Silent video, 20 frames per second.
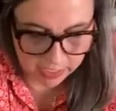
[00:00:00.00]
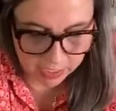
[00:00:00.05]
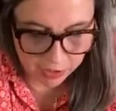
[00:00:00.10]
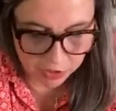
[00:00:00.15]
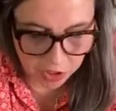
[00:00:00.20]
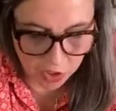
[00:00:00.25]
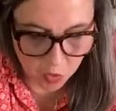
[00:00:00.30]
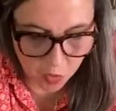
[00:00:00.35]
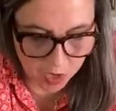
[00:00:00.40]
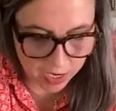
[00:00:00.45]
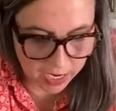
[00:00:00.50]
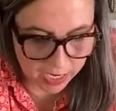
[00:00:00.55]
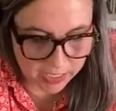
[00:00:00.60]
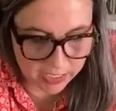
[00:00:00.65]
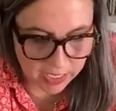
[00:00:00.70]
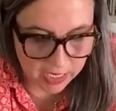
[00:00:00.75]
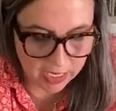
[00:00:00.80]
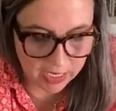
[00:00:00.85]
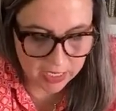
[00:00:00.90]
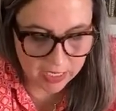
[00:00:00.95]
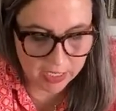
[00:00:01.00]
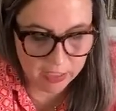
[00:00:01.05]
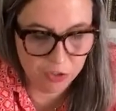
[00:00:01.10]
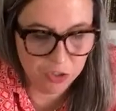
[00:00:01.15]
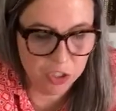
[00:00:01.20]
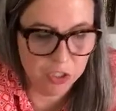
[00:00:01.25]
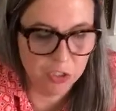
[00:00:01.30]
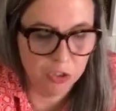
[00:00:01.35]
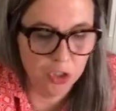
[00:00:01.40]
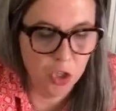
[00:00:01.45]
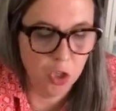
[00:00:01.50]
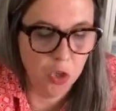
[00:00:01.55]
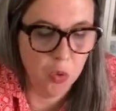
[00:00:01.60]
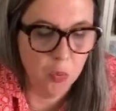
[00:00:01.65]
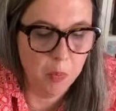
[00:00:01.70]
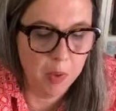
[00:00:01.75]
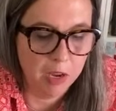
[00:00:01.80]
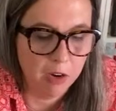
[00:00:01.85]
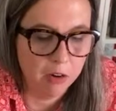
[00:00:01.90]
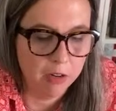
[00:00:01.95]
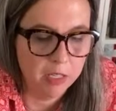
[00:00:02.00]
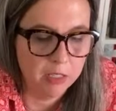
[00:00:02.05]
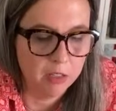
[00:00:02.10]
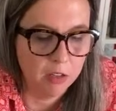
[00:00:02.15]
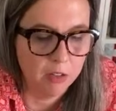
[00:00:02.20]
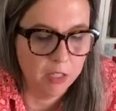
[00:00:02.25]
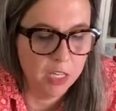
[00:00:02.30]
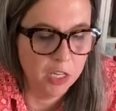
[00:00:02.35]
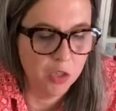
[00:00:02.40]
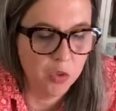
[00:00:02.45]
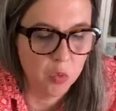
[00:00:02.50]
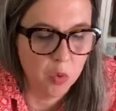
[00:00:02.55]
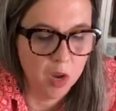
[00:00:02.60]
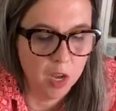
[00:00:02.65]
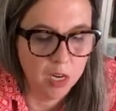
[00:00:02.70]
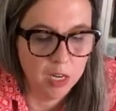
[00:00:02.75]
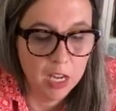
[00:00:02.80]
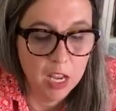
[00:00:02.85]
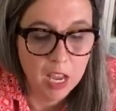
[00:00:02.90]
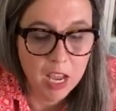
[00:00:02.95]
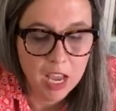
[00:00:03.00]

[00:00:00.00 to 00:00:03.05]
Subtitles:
And so what I did is just 2 berries on each one,